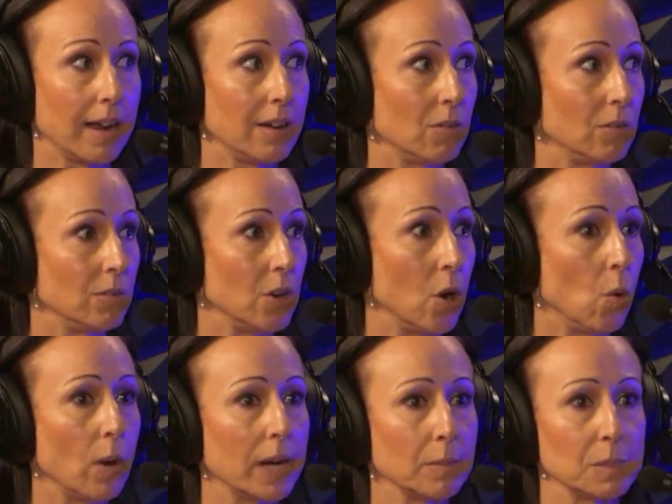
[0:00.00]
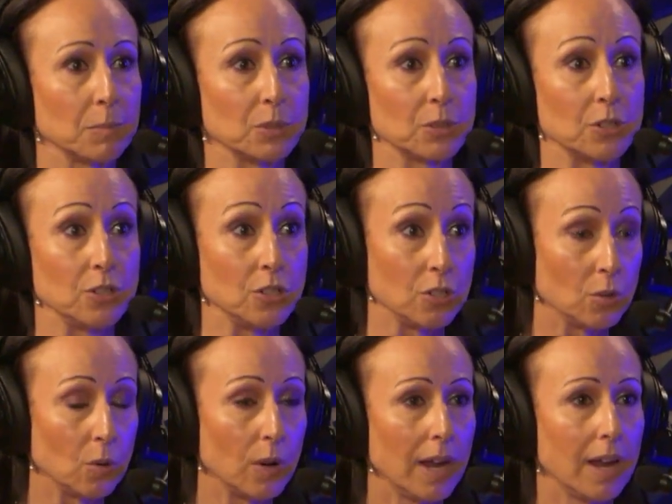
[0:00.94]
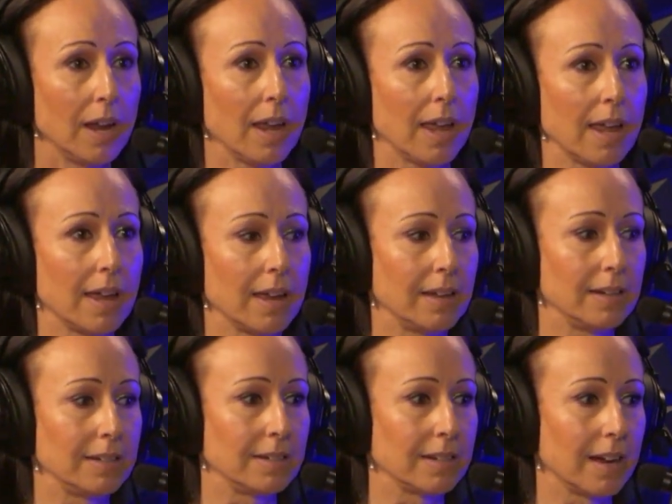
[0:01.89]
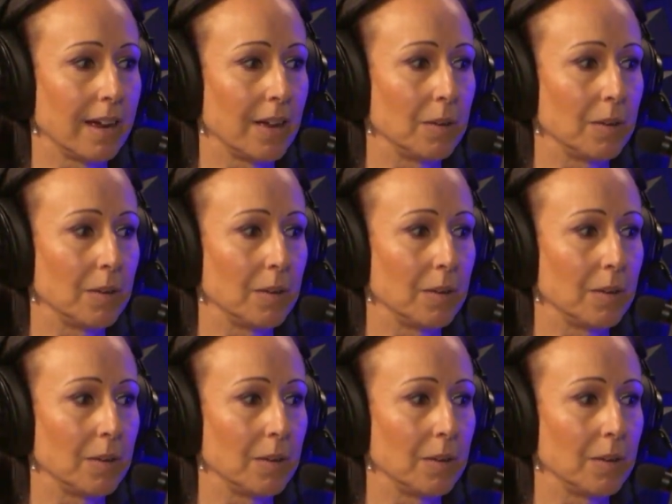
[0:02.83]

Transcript: I don't know what I'm supposed to do, and